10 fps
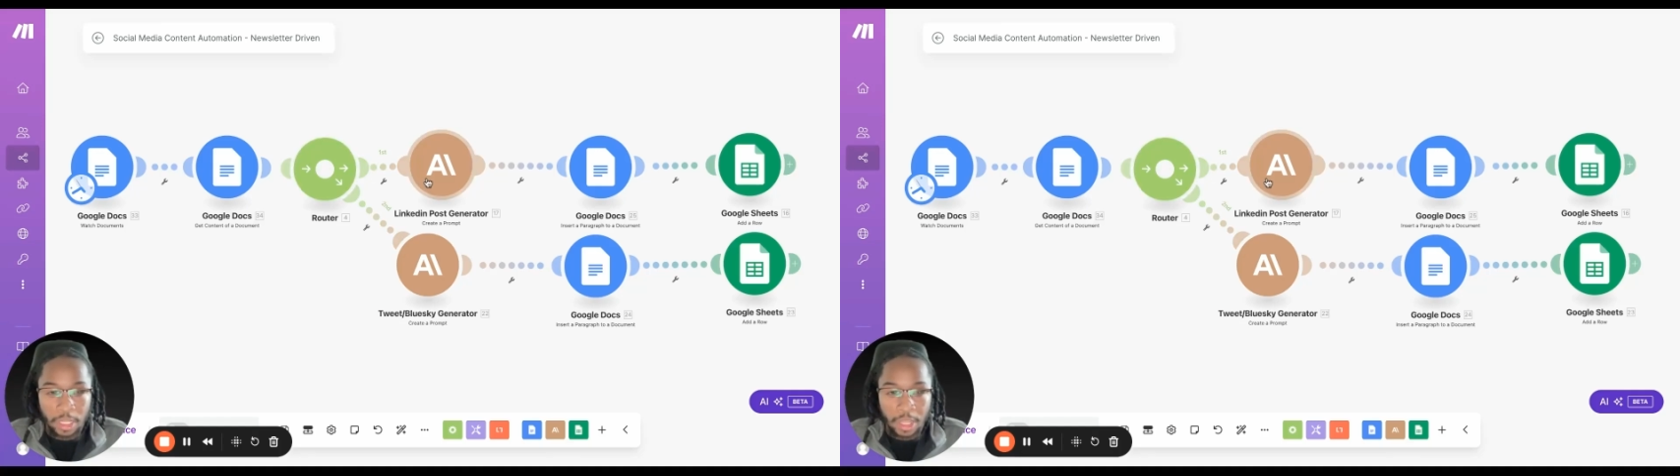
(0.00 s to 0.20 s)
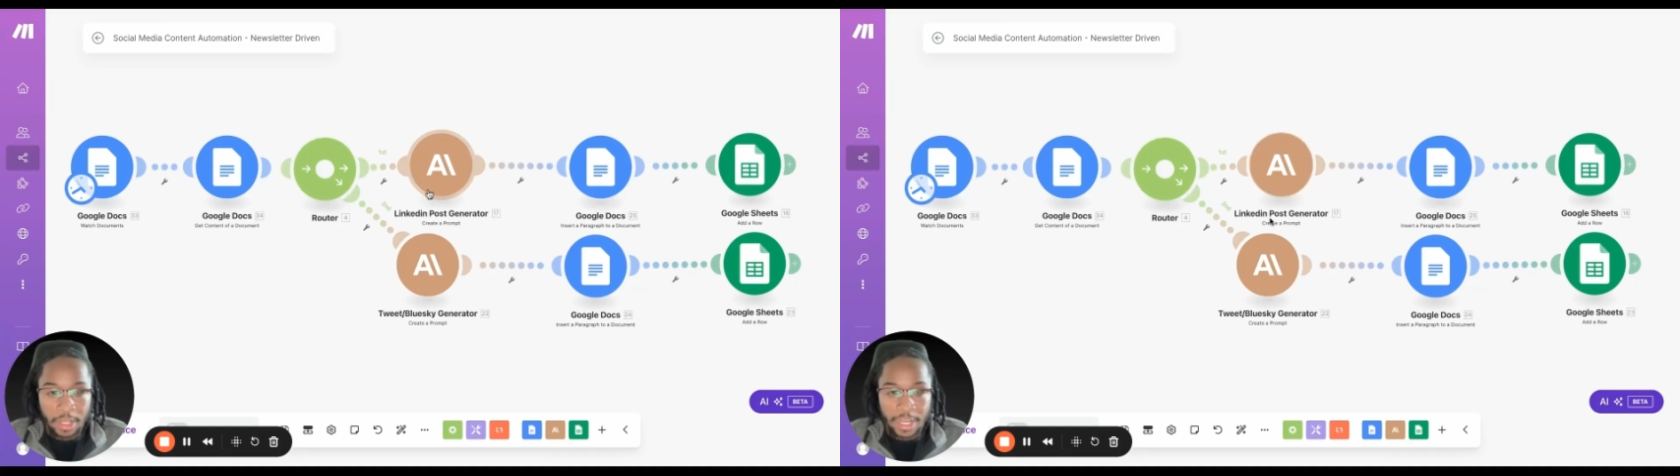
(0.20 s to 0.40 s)

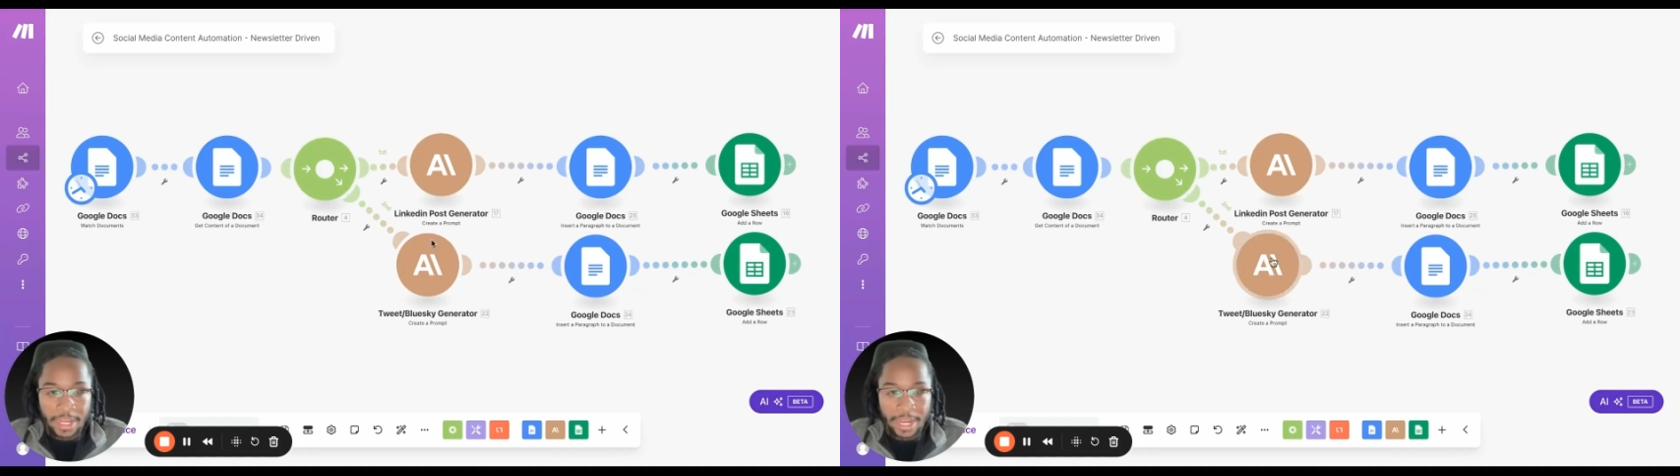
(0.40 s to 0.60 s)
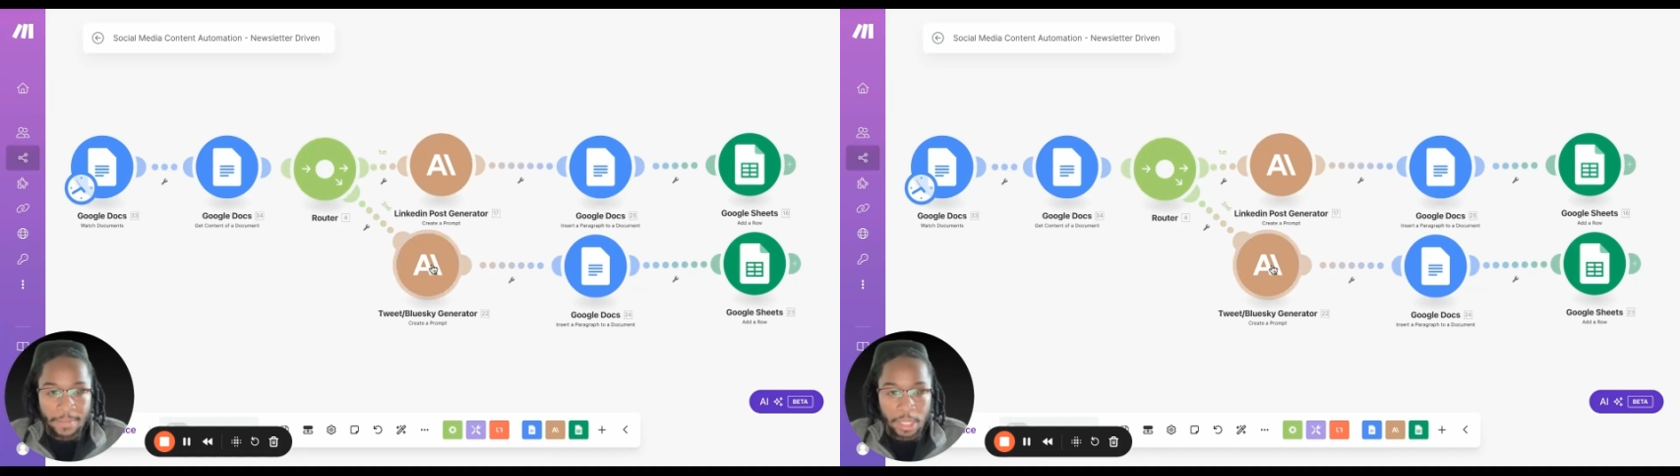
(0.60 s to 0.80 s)
Claude
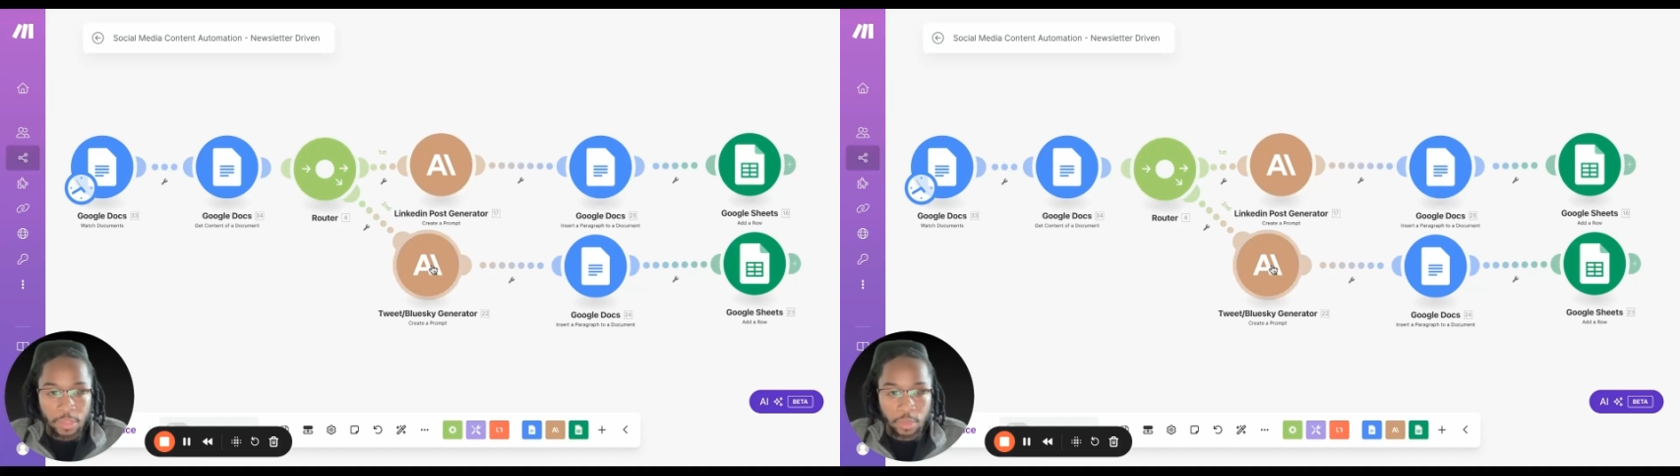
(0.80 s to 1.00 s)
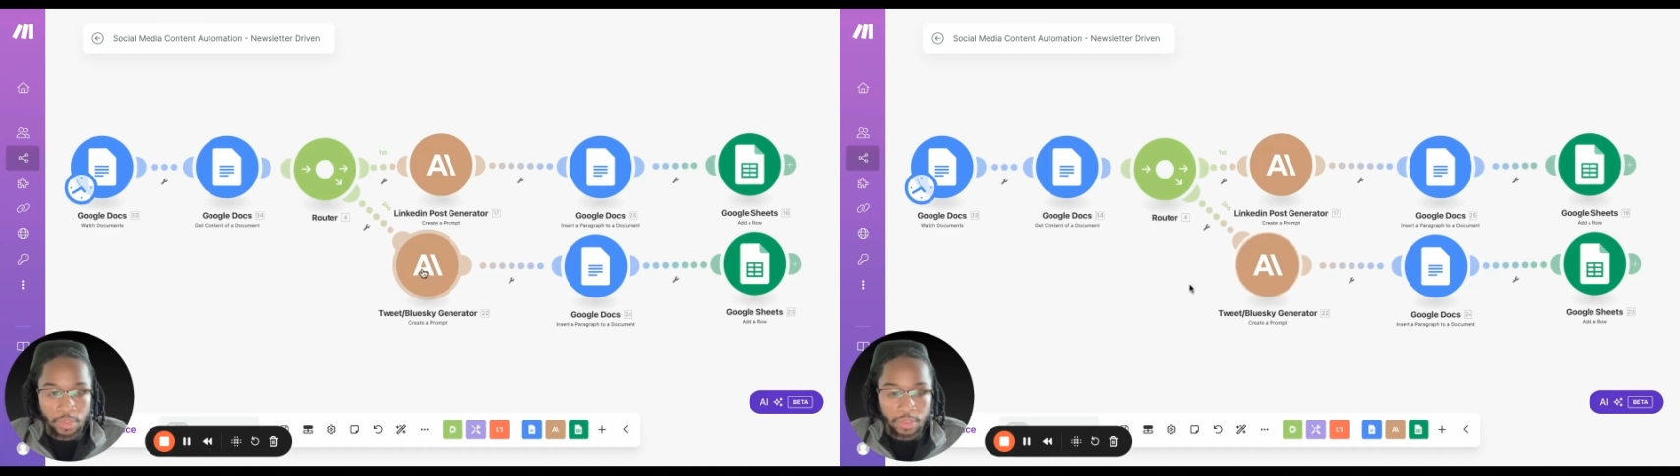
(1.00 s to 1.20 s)
AI
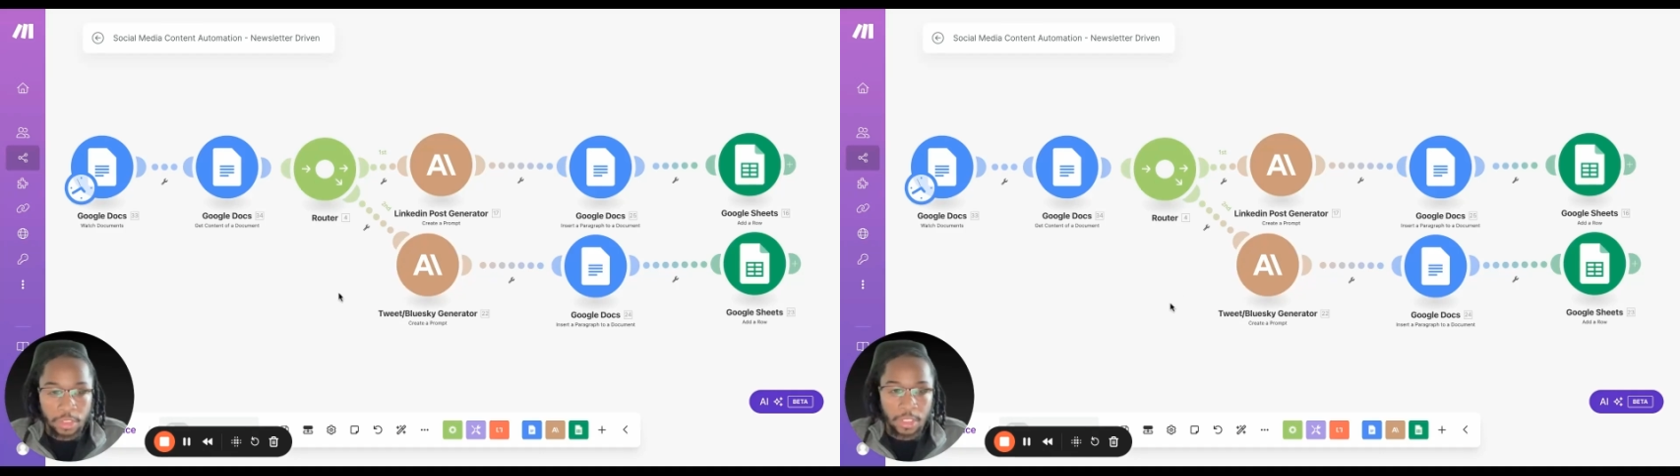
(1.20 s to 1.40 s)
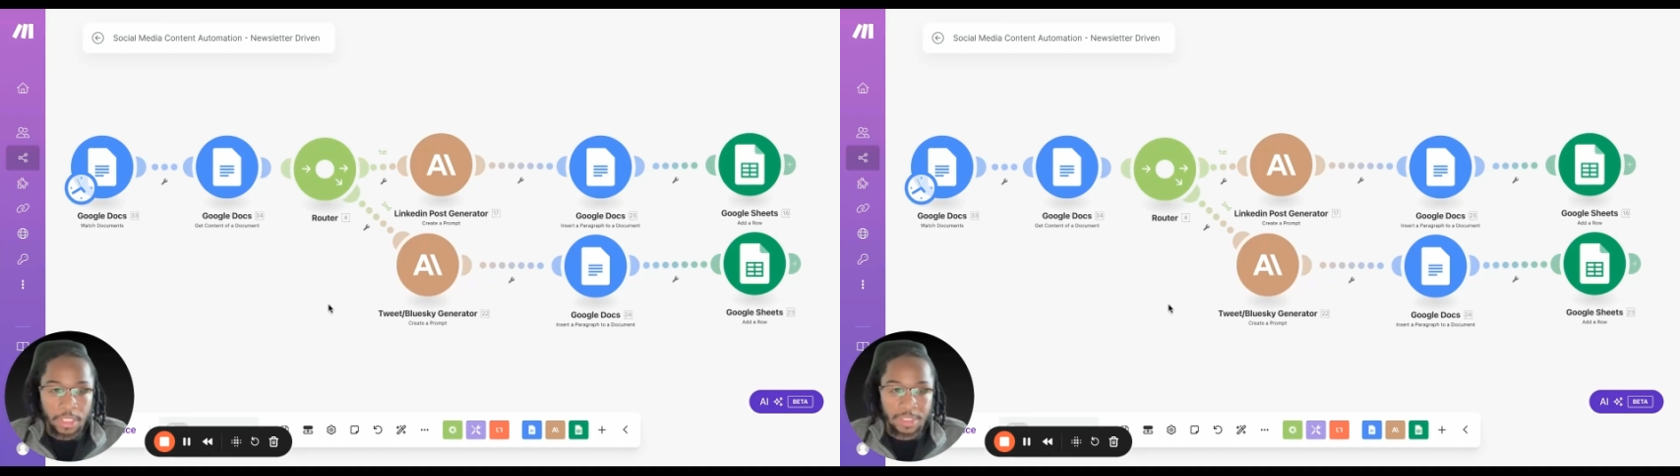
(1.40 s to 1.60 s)
modules,